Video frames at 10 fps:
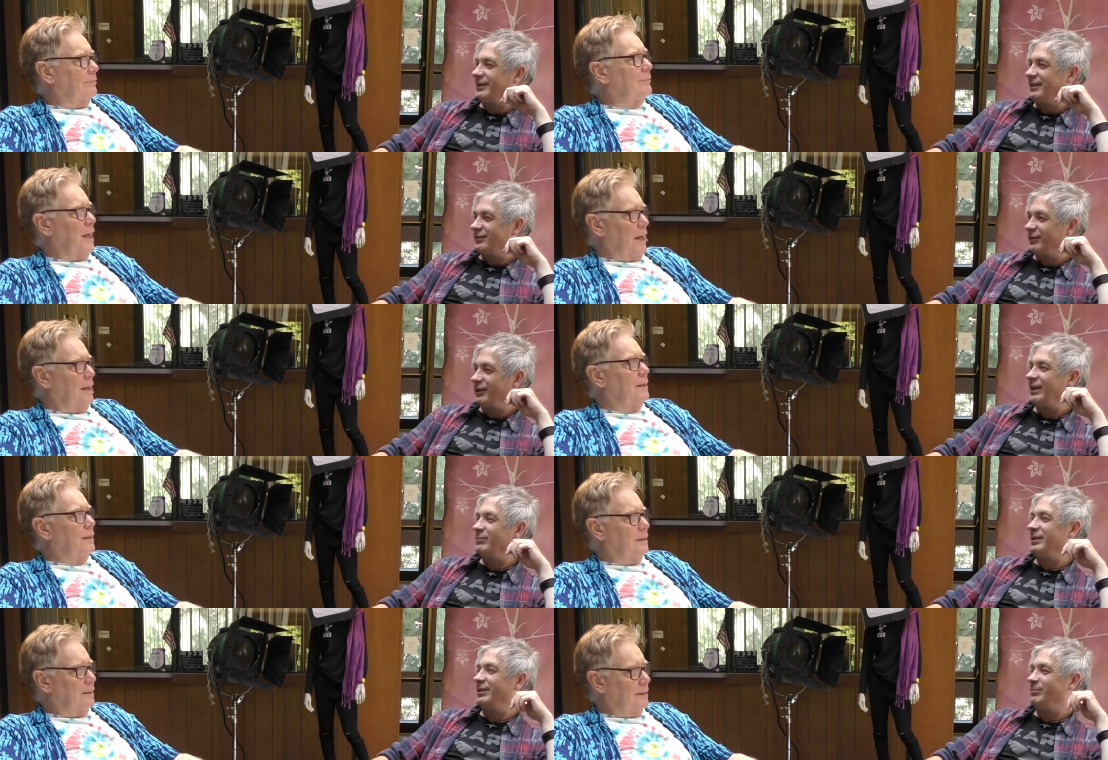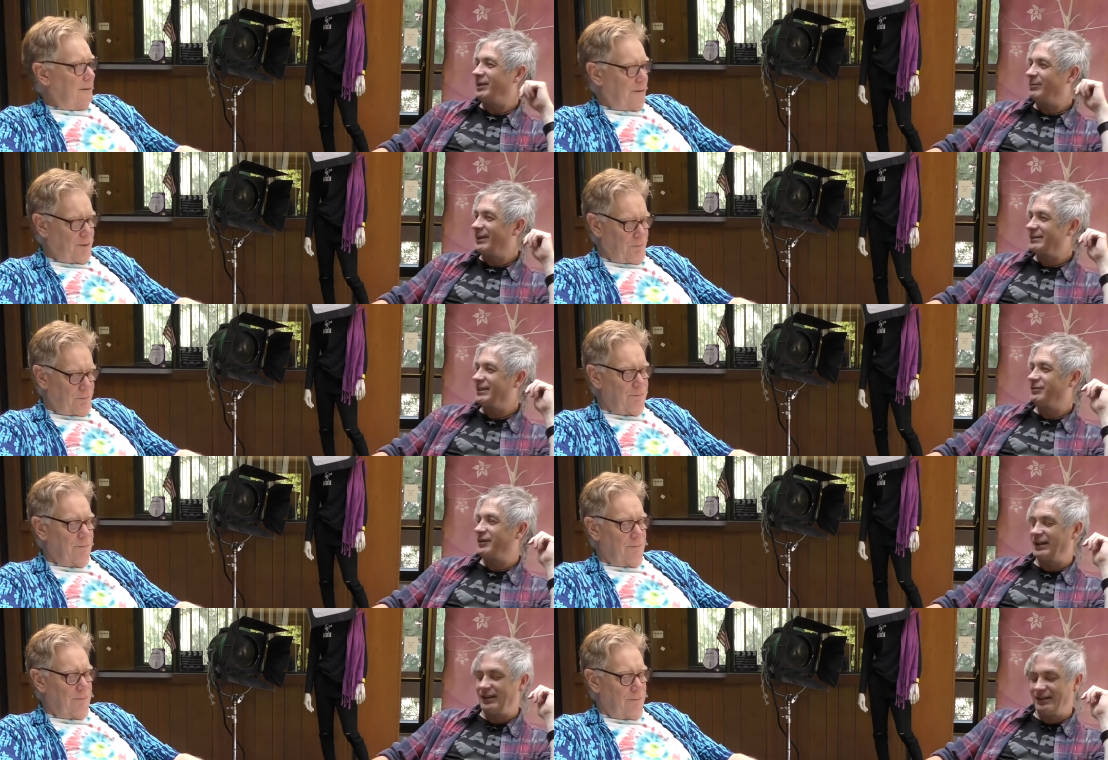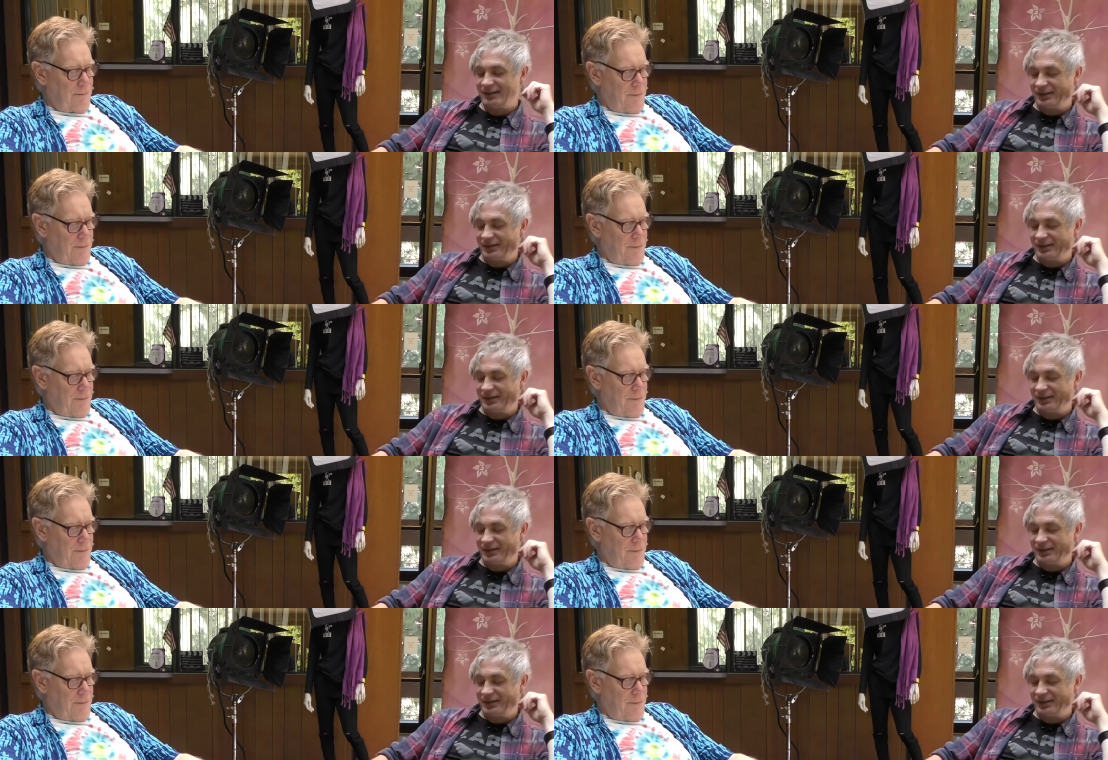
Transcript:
Speaker 1: yeah. for letting me be myself again.